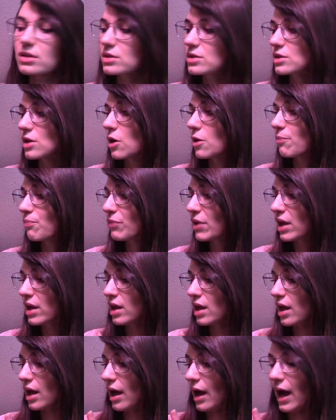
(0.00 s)
So
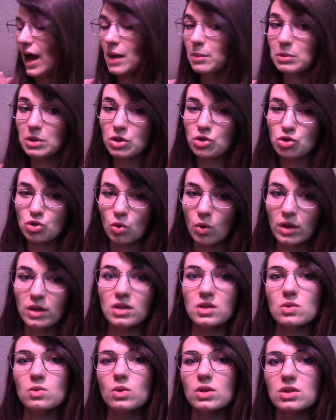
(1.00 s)
I'm enjoying
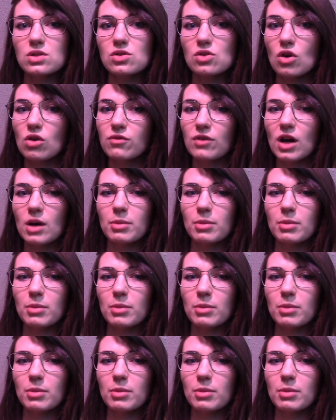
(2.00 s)
this one so far,